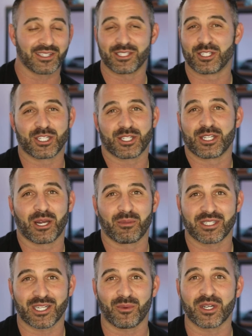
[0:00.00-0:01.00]
Just
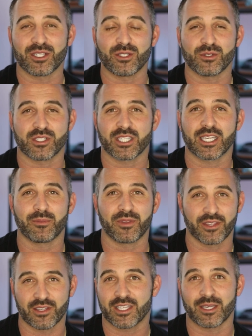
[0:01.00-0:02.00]
numbers I want to use to
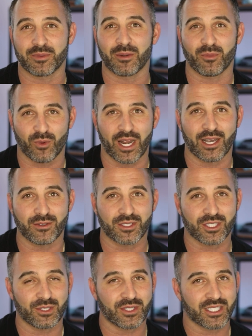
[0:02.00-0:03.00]
keep them round
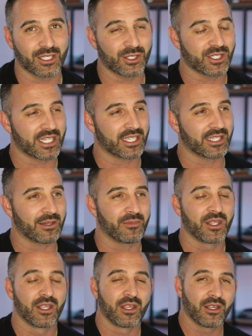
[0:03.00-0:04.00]
so you can understand them.
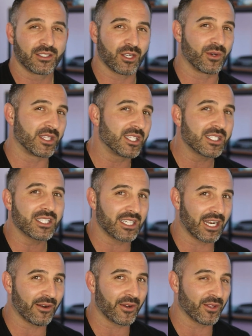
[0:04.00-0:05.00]
So in this
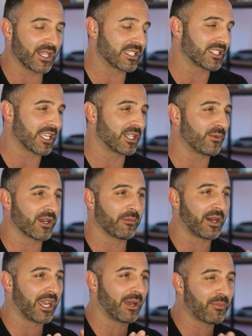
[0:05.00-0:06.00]
scenario, let's say you want to
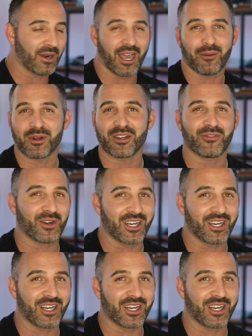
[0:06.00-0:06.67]
buy a property for